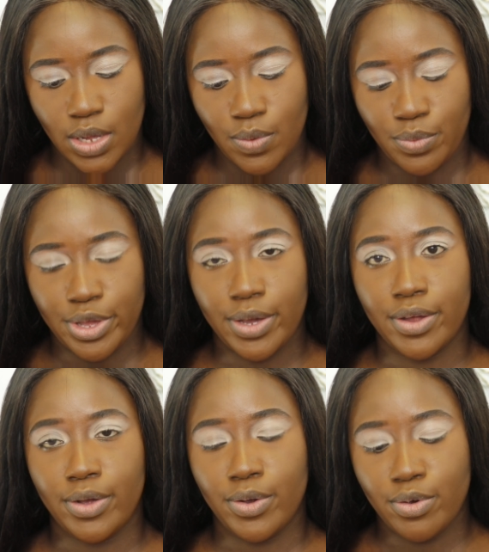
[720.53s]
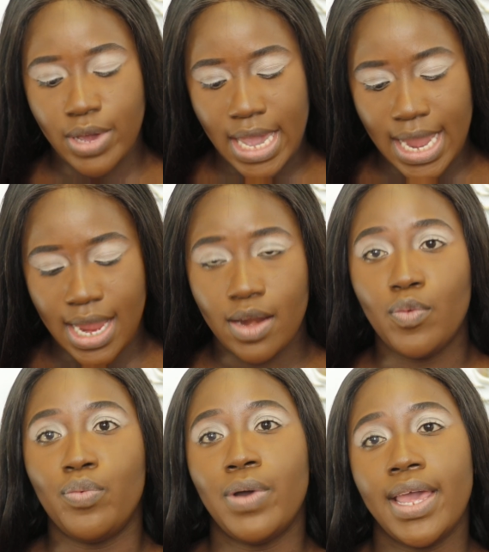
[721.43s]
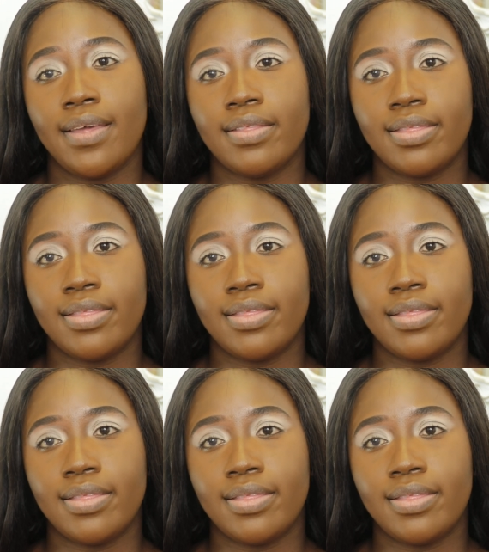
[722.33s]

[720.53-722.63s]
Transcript: Where you're gonna go in with,